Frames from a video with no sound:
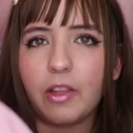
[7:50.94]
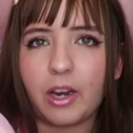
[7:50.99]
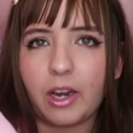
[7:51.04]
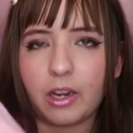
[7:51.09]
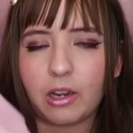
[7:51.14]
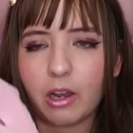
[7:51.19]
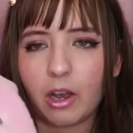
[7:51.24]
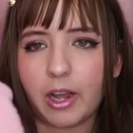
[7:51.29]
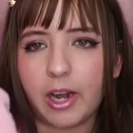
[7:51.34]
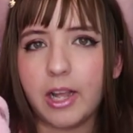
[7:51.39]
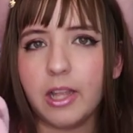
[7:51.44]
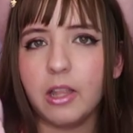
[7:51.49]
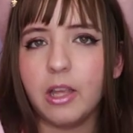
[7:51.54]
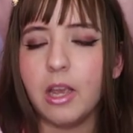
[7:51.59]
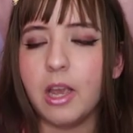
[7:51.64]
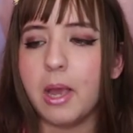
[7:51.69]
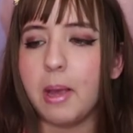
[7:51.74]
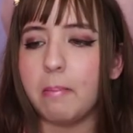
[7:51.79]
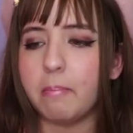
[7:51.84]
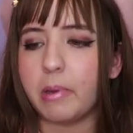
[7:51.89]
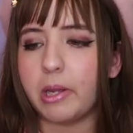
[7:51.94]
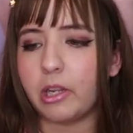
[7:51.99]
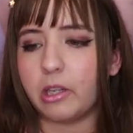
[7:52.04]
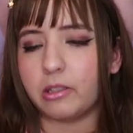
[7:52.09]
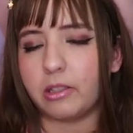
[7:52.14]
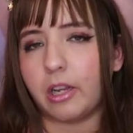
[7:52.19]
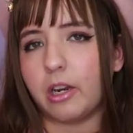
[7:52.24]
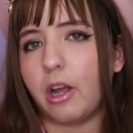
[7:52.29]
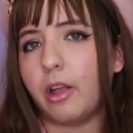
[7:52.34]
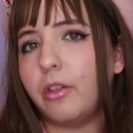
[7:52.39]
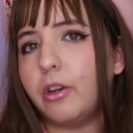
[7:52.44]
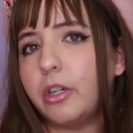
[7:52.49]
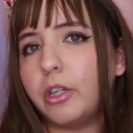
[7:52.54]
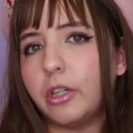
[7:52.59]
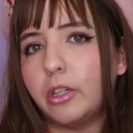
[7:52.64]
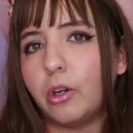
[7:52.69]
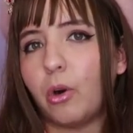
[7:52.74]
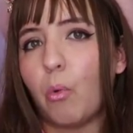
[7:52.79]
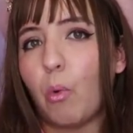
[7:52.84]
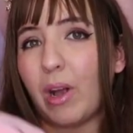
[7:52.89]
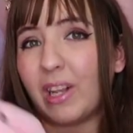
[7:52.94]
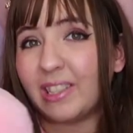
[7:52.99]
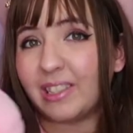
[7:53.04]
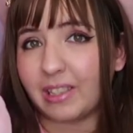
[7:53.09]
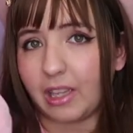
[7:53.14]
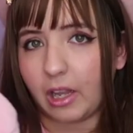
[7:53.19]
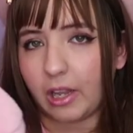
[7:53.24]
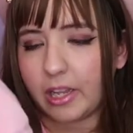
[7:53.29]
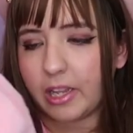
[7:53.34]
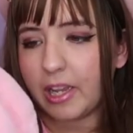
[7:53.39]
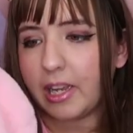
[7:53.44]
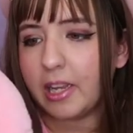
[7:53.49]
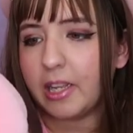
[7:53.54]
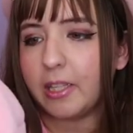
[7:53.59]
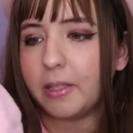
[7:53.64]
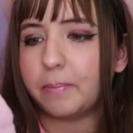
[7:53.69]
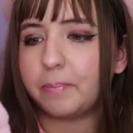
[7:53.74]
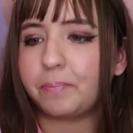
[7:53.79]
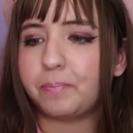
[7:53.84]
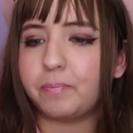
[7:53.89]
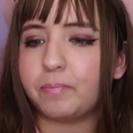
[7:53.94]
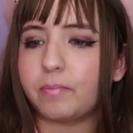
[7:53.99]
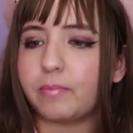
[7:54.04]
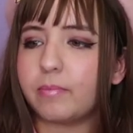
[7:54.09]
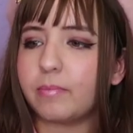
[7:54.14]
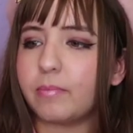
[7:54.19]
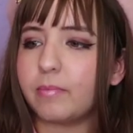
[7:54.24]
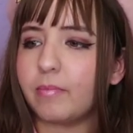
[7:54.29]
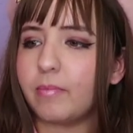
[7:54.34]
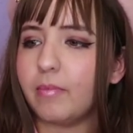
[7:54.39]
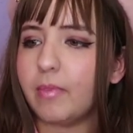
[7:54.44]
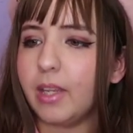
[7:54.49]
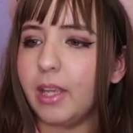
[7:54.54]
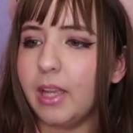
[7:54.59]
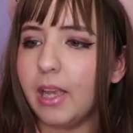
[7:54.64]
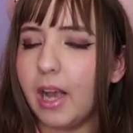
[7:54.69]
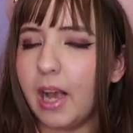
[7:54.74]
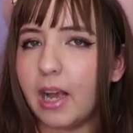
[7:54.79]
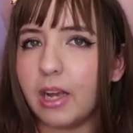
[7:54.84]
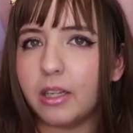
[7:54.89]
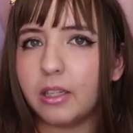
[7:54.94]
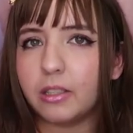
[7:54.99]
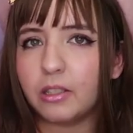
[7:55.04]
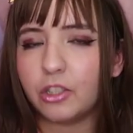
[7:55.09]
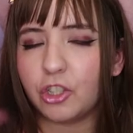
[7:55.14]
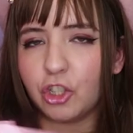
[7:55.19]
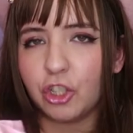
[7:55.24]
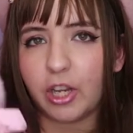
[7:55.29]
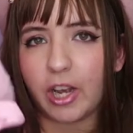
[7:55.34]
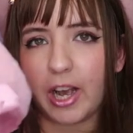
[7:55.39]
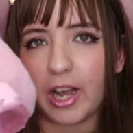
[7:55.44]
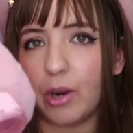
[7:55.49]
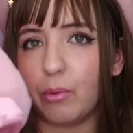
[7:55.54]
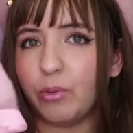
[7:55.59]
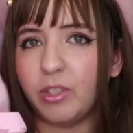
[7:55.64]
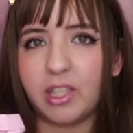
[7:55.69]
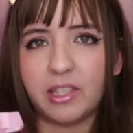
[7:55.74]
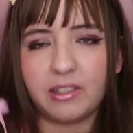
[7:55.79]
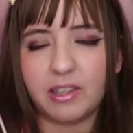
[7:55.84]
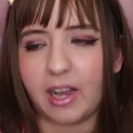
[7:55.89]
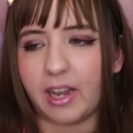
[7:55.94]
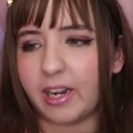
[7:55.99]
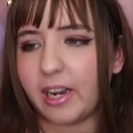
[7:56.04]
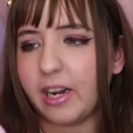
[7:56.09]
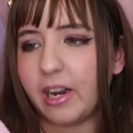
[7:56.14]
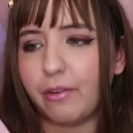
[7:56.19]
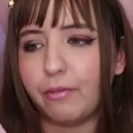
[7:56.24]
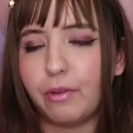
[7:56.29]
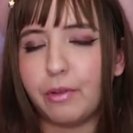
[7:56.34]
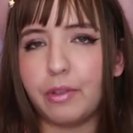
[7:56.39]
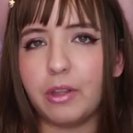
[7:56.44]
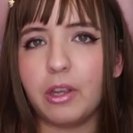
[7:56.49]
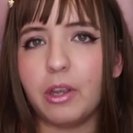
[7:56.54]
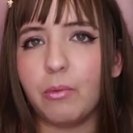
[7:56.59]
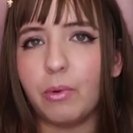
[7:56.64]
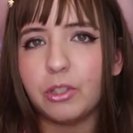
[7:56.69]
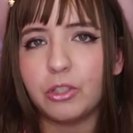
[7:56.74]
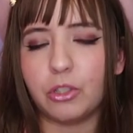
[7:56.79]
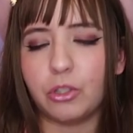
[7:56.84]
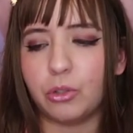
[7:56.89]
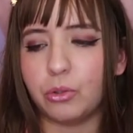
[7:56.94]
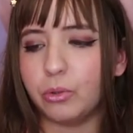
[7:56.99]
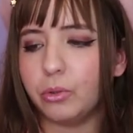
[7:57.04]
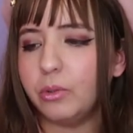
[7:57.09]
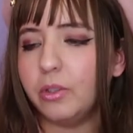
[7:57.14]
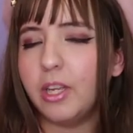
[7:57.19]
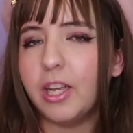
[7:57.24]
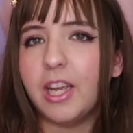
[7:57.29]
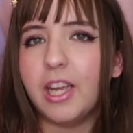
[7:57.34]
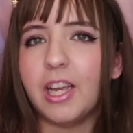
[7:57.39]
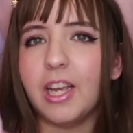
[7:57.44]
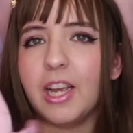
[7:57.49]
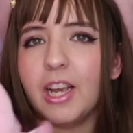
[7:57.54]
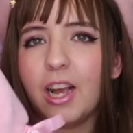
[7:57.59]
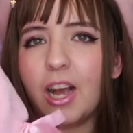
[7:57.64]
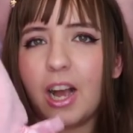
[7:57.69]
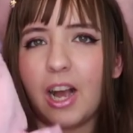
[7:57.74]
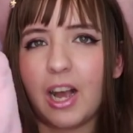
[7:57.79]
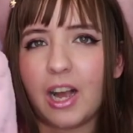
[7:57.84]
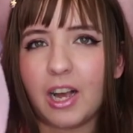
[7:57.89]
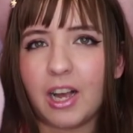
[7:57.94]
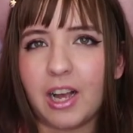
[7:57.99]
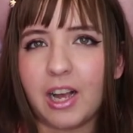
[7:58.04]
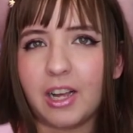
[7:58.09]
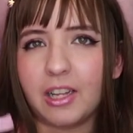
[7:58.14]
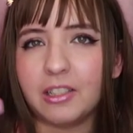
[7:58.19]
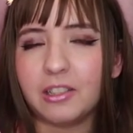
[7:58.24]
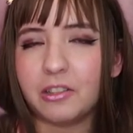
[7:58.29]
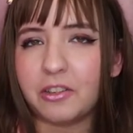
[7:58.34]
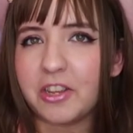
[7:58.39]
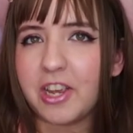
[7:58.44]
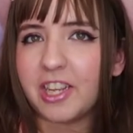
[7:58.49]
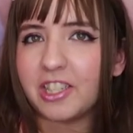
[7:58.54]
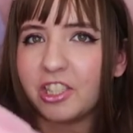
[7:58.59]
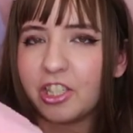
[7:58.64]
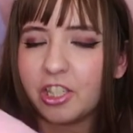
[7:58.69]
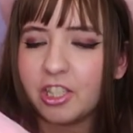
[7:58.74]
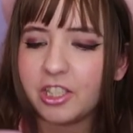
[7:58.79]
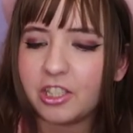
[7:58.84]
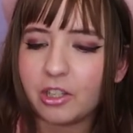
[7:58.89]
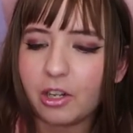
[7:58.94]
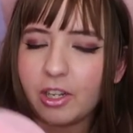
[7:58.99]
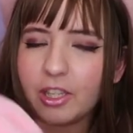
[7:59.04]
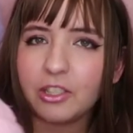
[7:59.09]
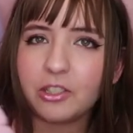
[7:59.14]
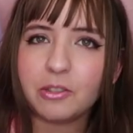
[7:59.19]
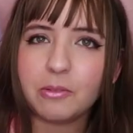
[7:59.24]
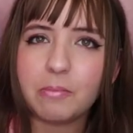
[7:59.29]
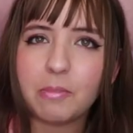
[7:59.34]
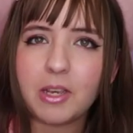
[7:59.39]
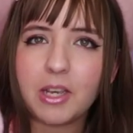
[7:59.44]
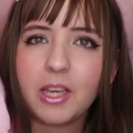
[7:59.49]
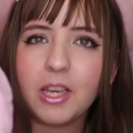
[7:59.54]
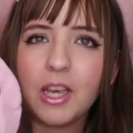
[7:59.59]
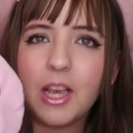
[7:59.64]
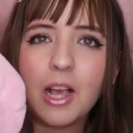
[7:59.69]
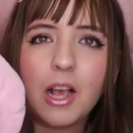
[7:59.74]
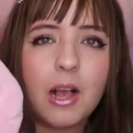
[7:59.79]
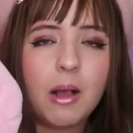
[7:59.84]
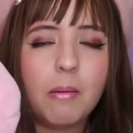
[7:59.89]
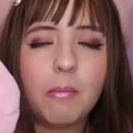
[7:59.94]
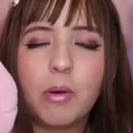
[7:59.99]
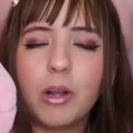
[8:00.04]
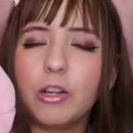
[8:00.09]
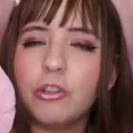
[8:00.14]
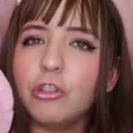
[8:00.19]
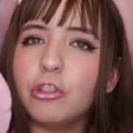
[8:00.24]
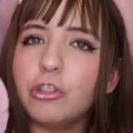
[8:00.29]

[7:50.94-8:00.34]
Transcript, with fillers: that I got it because another girl was selling it. Um, she had it with the tag and everything, it was due uh, so yes, she sold it to me. But I